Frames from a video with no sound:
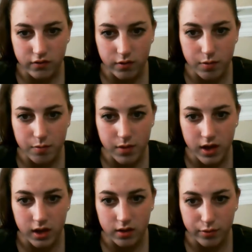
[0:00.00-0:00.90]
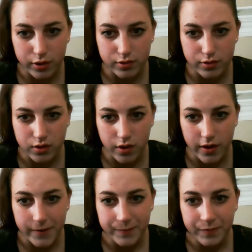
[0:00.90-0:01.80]
from the mean blue
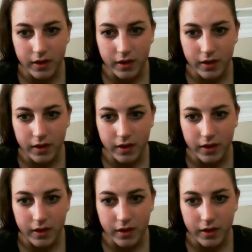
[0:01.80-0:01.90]
score